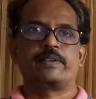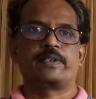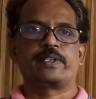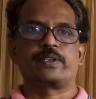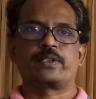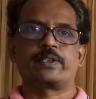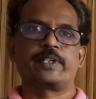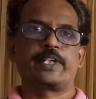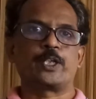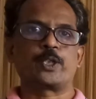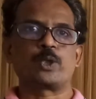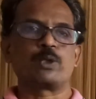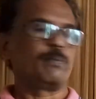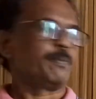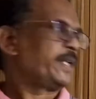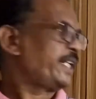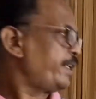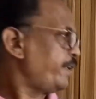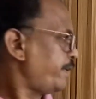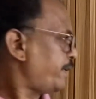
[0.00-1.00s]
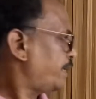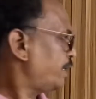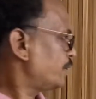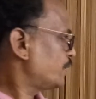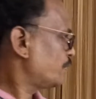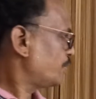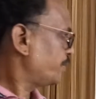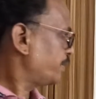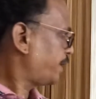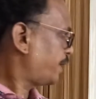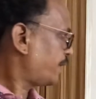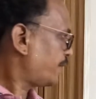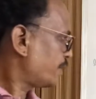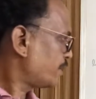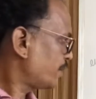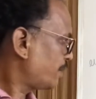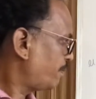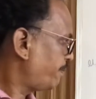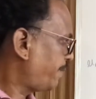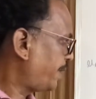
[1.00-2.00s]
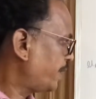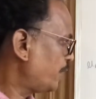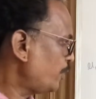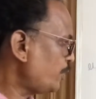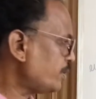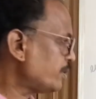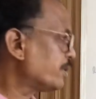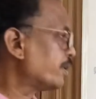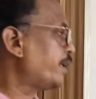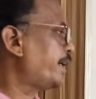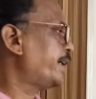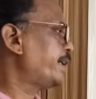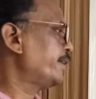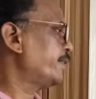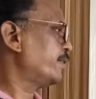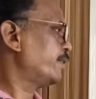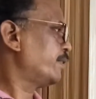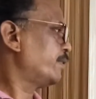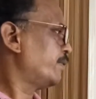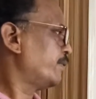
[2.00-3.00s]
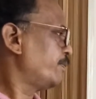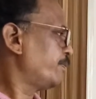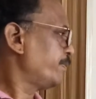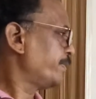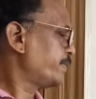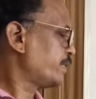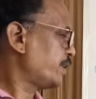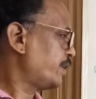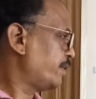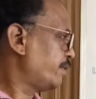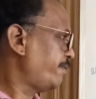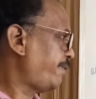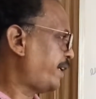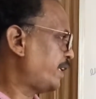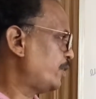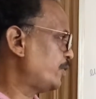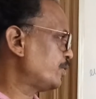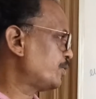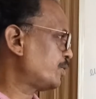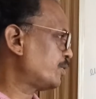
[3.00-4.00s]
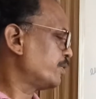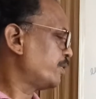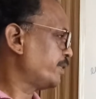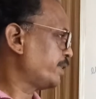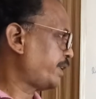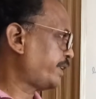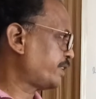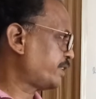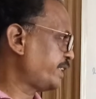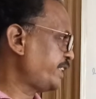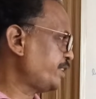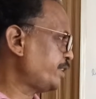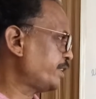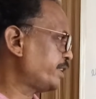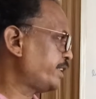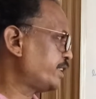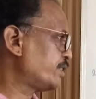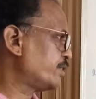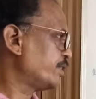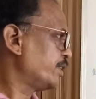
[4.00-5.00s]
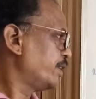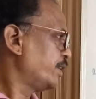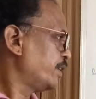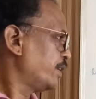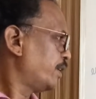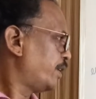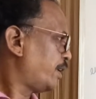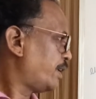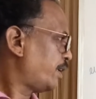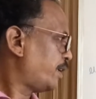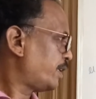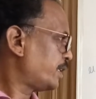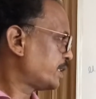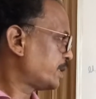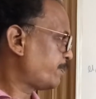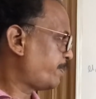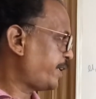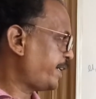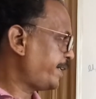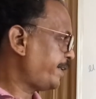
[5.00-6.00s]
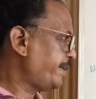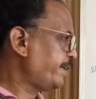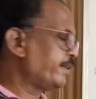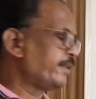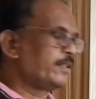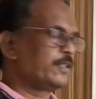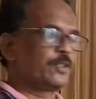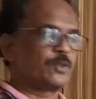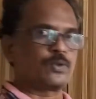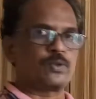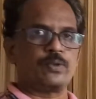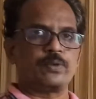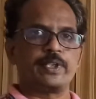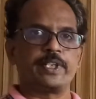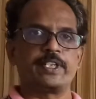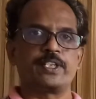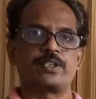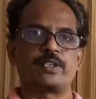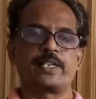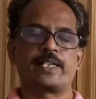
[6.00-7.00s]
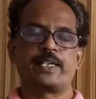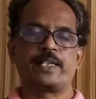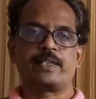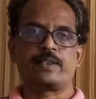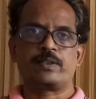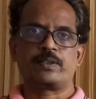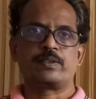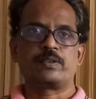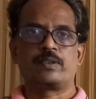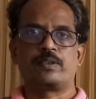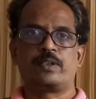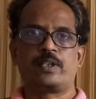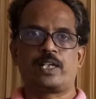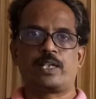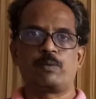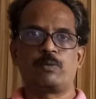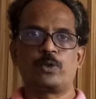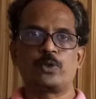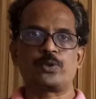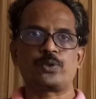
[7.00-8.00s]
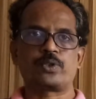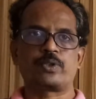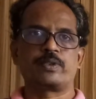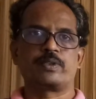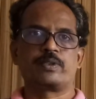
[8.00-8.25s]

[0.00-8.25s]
Near to mean also there are some values, and values, since it is spread, so it is taking almost